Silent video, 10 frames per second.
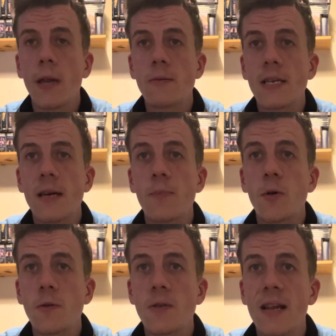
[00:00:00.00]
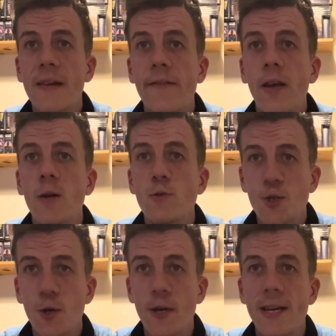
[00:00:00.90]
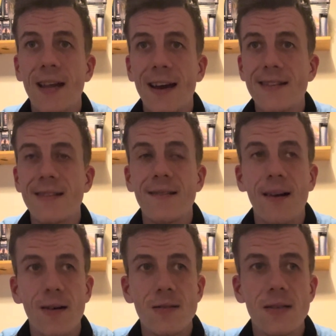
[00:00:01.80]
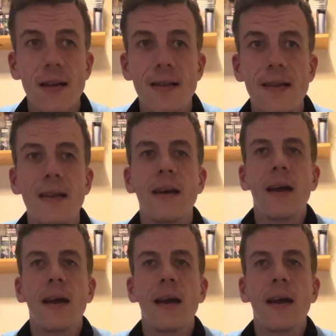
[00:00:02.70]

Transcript: out of 10 because the cliffhanger was shocking and understanding.